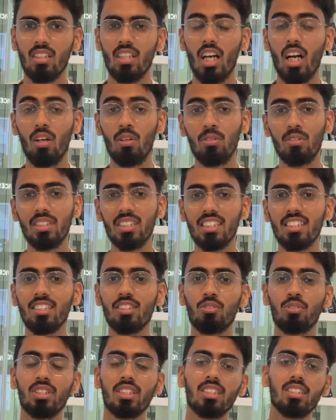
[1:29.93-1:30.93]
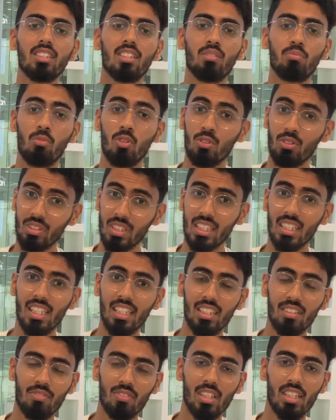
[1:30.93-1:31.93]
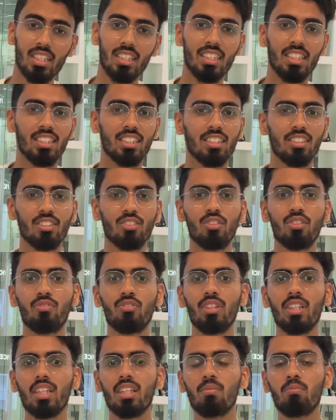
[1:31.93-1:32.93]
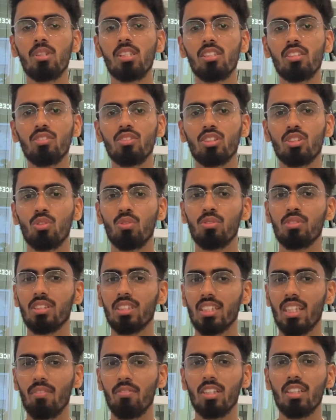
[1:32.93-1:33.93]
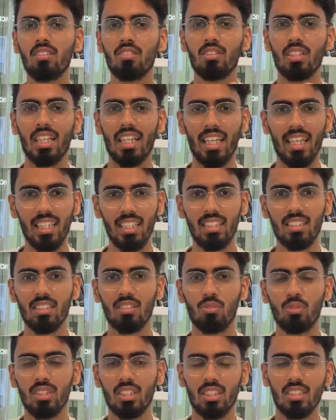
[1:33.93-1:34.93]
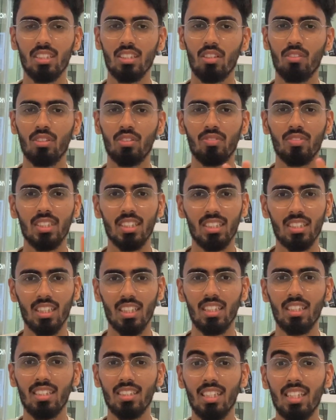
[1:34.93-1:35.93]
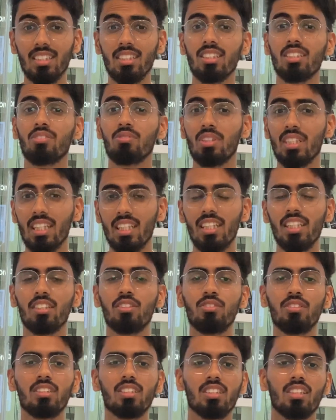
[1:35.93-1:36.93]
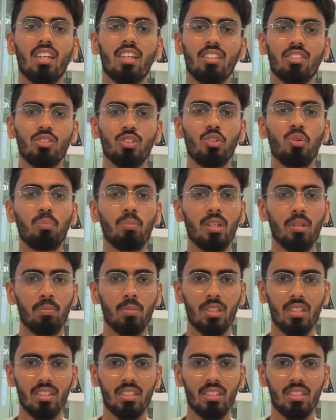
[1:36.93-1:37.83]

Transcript: However, these questions are moderately difficult in nature, so if you're able to score 7 or 8 questions out of these 10, that's a really good start to your paper.